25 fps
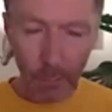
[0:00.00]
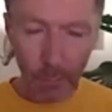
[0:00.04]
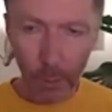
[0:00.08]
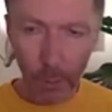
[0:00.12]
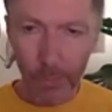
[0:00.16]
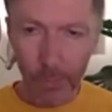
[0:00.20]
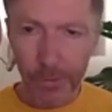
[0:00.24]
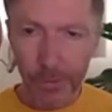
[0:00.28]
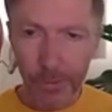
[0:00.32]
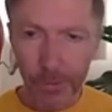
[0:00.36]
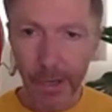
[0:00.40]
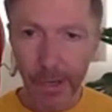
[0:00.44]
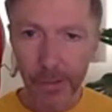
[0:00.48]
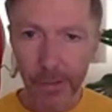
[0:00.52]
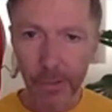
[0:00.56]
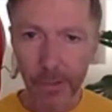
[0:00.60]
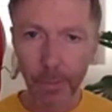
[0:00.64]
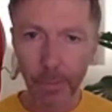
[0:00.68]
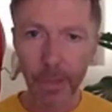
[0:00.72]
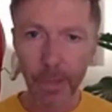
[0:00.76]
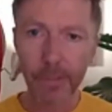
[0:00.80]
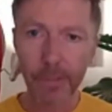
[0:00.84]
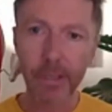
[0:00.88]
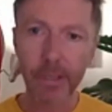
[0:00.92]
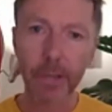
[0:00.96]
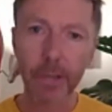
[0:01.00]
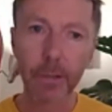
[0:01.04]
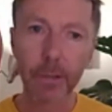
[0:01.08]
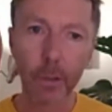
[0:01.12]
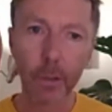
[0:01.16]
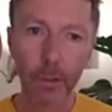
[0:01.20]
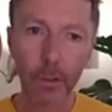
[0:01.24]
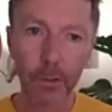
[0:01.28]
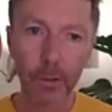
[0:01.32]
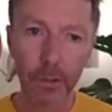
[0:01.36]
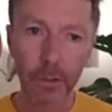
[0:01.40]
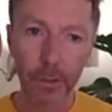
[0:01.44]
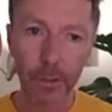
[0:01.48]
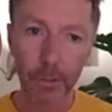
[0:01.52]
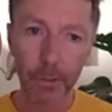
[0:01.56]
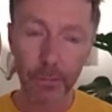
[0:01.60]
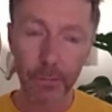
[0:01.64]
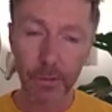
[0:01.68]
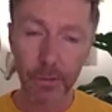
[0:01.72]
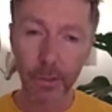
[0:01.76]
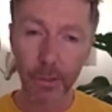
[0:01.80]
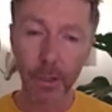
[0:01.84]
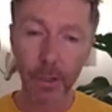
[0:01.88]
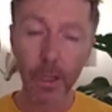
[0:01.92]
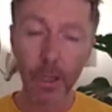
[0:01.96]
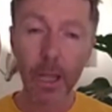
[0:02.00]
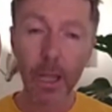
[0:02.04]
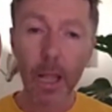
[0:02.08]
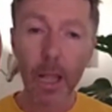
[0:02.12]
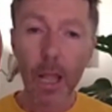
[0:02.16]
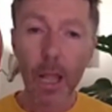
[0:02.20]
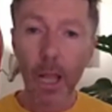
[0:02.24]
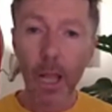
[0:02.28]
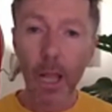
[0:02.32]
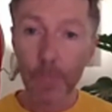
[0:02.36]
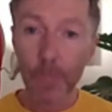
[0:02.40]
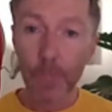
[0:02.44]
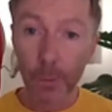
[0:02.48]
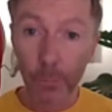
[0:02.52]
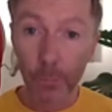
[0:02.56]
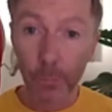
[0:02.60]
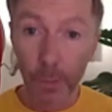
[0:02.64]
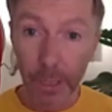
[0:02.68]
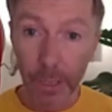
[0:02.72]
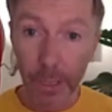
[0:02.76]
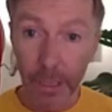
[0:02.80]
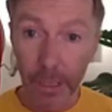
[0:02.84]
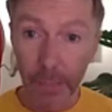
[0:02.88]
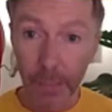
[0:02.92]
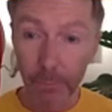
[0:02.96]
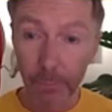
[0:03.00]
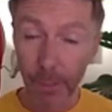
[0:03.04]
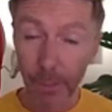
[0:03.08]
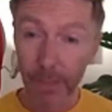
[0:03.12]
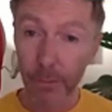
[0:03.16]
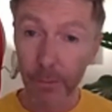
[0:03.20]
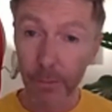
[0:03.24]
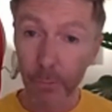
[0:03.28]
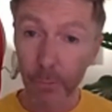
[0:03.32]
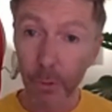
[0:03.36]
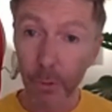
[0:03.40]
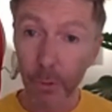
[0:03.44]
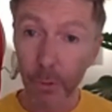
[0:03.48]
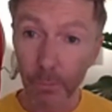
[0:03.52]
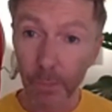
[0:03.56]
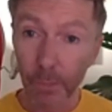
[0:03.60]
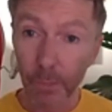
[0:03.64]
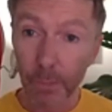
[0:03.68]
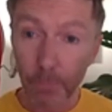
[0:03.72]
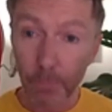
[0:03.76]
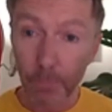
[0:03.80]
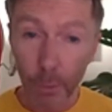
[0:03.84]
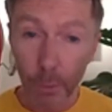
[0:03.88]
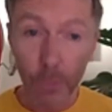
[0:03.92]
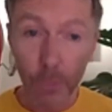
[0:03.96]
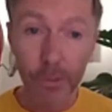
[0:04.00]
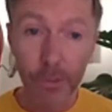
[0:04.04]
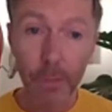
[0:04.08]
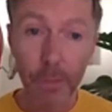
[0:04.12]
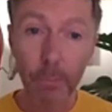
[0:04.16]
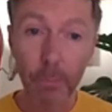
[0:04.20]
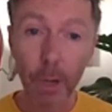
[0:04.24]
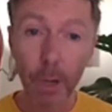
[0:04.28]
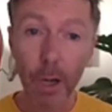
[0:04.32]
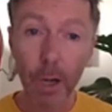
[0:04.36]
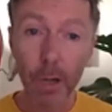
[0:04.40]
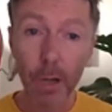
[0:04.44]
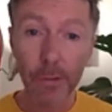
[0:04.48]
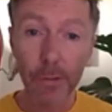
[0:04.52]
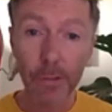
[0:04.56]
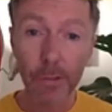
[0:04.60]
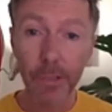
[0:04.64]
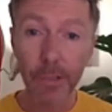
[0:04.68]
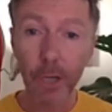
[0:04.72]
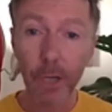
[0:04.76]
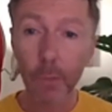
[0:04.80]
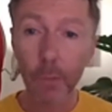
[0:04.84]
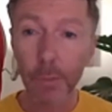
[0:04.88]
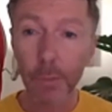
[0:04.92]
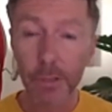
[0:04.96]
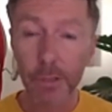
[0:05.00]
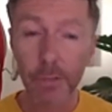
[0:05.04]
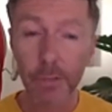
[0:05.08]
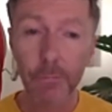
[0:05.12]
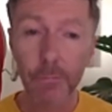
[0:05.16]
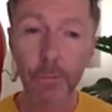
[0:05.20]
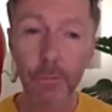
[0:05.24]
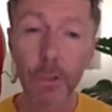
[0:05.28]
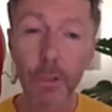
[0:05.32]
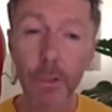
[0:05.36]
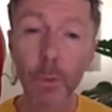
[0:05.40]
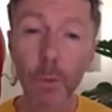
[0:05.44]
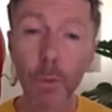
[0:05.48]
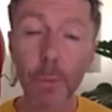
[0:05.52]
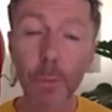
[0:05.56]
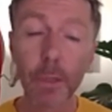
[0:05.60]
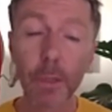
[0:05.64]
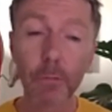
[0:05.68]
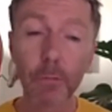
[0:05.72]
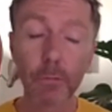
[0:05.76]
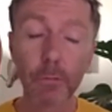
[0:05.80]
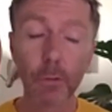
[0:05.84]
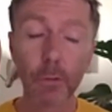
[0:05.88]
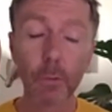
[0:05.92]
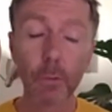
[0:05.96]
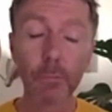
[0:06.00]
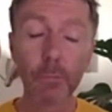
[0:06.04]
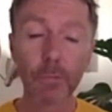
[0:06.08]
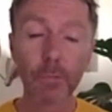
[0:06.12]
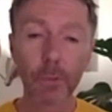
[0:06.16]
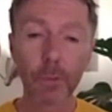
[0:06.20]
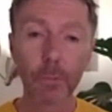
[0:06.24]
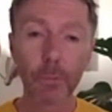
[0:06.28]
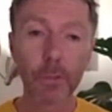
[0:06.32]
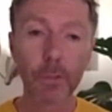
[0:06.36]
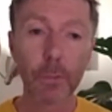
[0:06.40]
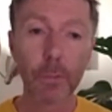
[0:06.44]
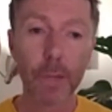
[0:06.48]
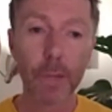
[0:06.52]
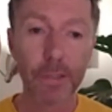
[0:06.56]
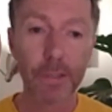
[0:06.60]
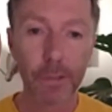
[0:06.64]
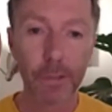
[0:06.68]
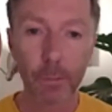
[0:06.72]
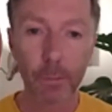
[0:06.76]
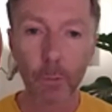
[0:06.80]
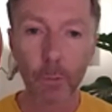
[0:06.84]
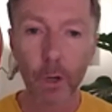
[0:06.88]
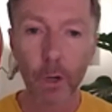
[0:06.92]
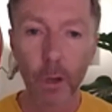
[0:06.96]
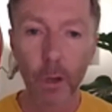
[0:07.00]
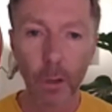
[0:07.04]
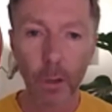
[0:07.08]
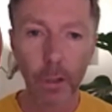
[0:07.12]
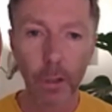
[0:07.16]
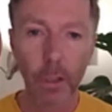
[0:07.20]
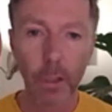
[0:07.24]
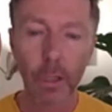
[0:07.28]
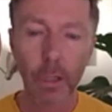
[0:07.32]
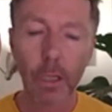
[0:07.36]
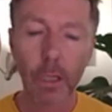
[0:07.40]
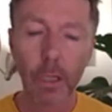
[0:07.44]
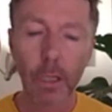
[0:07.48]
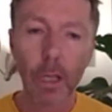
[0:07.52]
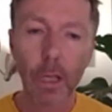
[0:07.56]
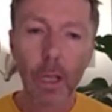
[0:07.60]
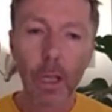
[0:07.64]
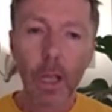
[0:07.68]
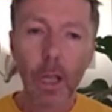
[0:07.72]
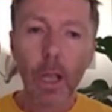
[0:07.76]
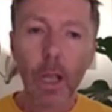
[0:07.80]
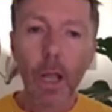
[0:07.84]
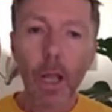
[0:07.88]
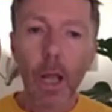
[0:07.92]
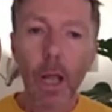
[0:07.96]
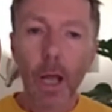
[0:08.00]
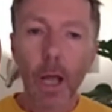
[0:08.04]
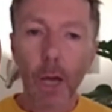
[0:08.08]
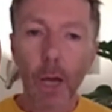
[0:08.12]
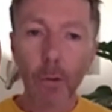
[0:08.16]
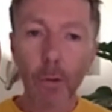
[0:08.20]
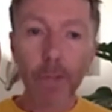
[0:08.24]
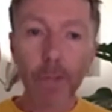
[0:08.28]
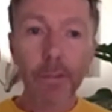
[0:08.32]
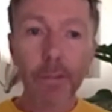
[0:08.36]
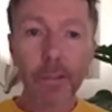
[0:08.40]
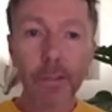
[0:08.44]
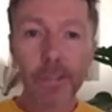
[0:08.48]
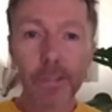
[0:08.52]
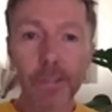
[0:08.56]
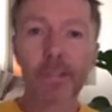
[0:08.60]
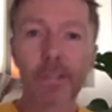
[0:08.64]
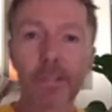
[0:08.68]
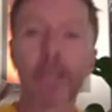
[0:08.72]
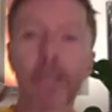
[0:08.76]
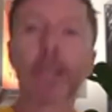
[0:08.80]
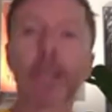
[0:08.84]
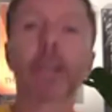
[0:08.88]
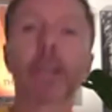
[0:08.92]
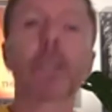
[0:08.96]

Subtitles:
pointing out about technology, that has been really played a real important part in helping to free women from domestic work. Horrendous